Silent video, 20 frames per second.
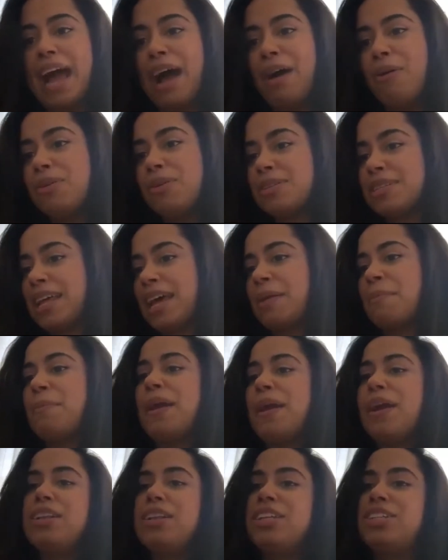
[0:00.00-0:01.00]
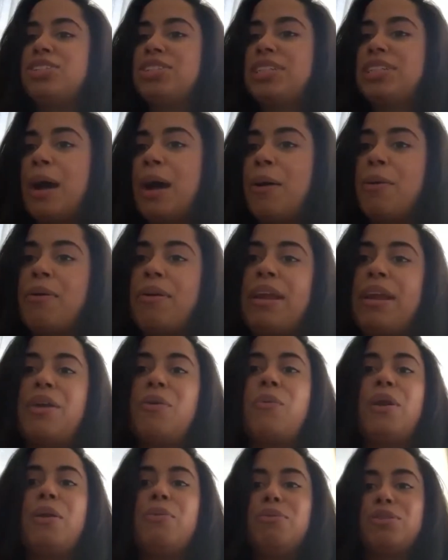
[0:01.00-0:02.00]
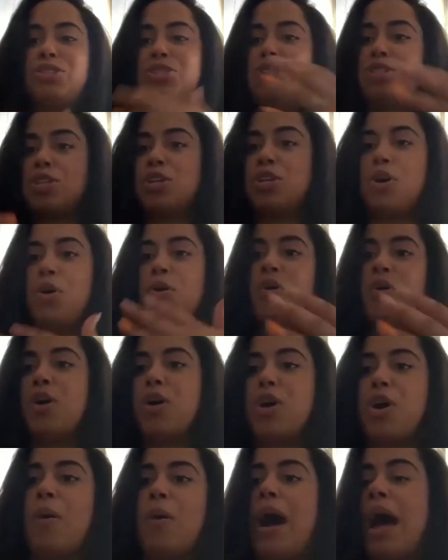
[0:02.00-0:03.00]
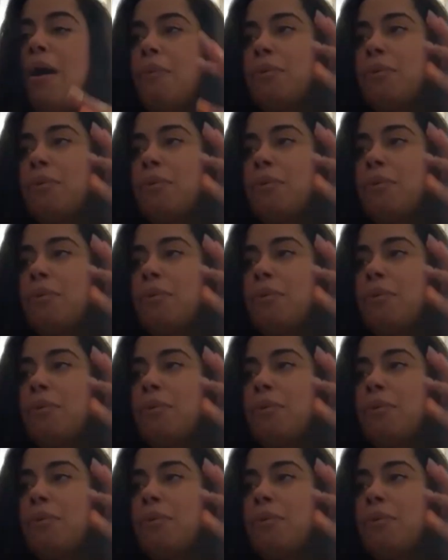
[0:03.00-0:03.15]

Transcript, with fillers: I was like barely showering. We were just go, go, go.